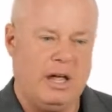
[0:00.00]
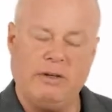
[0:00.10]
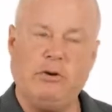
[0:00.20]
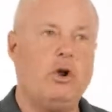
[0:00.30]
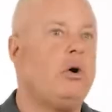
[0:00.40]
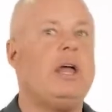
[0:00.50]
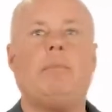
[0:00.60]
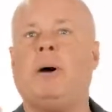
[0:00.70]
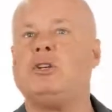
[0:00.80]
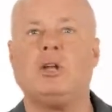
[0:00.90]
and if you don't get a
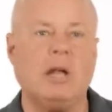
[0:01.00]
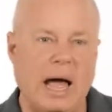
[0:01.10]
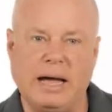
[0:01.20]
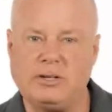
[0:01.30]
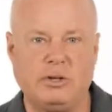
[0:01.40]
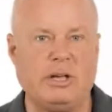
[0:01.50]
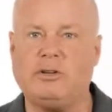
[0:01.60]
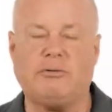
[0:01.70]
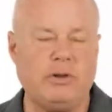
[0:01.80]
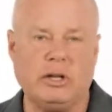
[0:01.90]
bunch of likes, you get
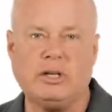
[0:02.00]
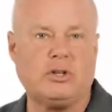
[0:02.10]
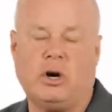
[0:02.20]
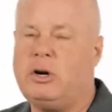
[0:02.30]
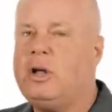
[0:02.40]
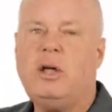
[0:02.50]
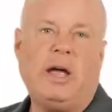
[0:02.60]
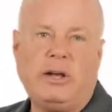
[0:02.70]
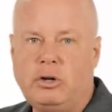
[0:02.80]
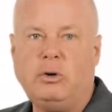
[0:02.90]
your feelings hurt
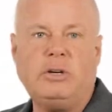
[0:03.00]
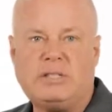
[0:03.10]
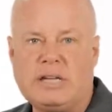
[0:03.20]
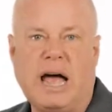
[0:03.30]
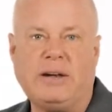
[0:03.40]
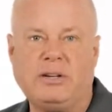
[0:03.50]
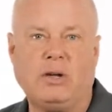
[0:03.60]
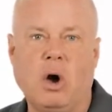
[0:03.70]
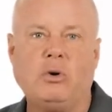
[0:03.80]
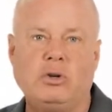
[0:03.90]
and you decide to
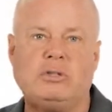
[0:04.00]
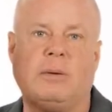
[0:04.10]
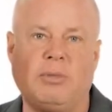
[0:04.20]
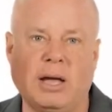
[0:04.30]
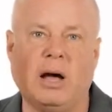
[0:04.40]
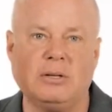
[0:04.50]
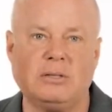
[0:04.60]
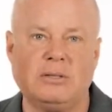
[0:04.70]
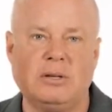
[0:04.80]
go do something else.